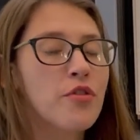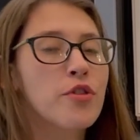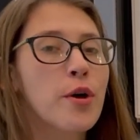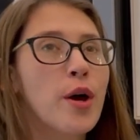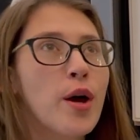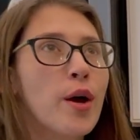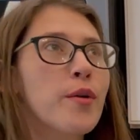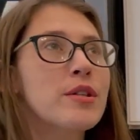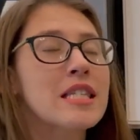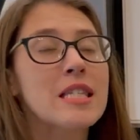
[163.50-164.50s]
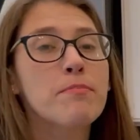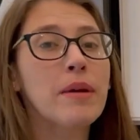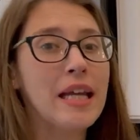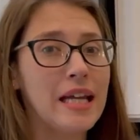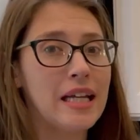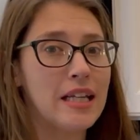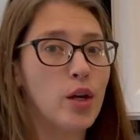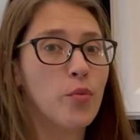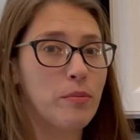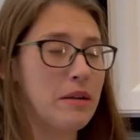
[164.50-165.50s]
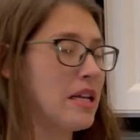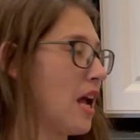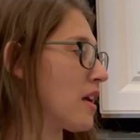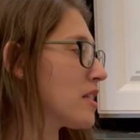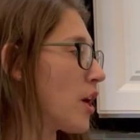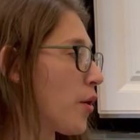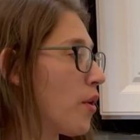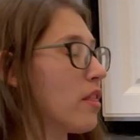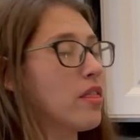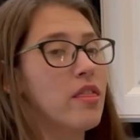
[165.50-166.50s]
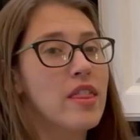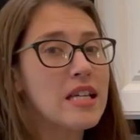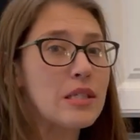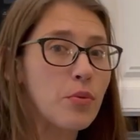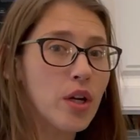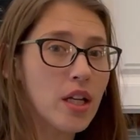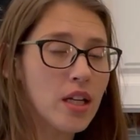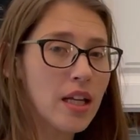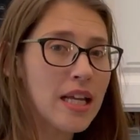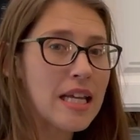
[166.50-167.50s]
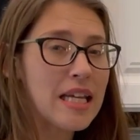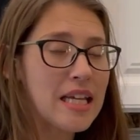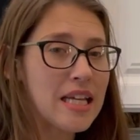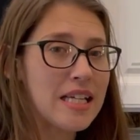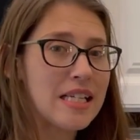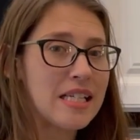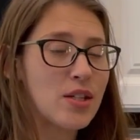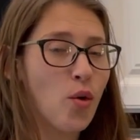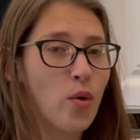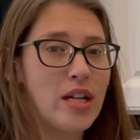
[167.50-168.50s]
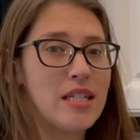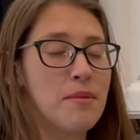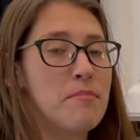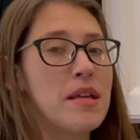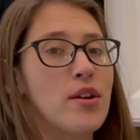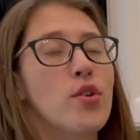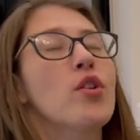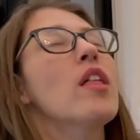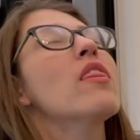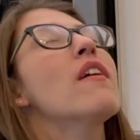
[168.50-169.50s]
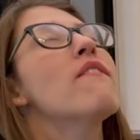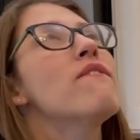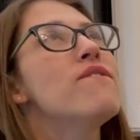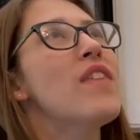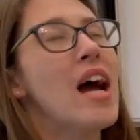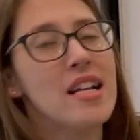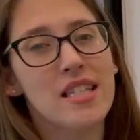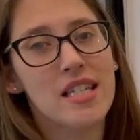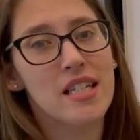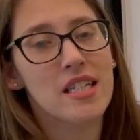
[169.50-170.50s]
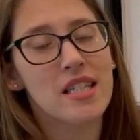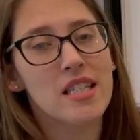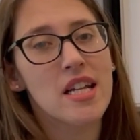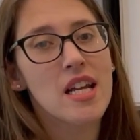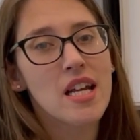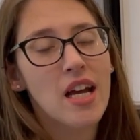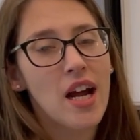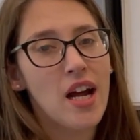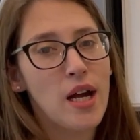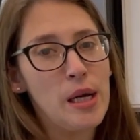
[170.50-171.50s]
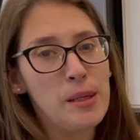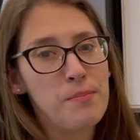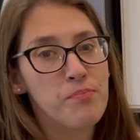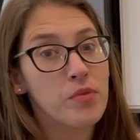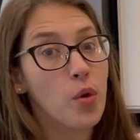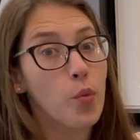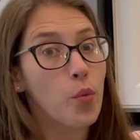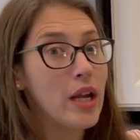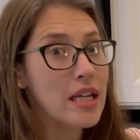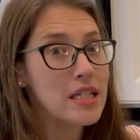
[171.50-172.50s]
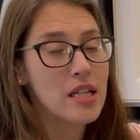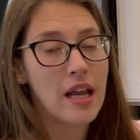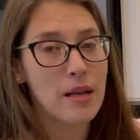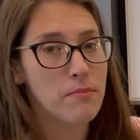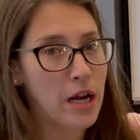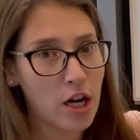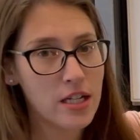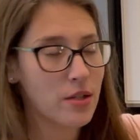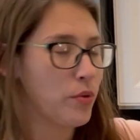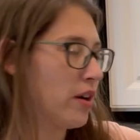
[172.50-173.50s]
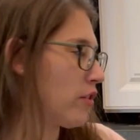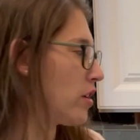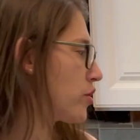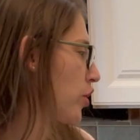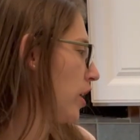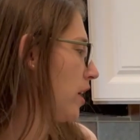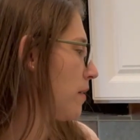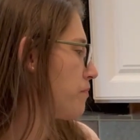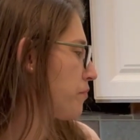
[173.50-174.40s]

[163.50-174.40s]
The speed would be next. So this one is going to mill the fastest wheat and berries and whatever else you're gonna,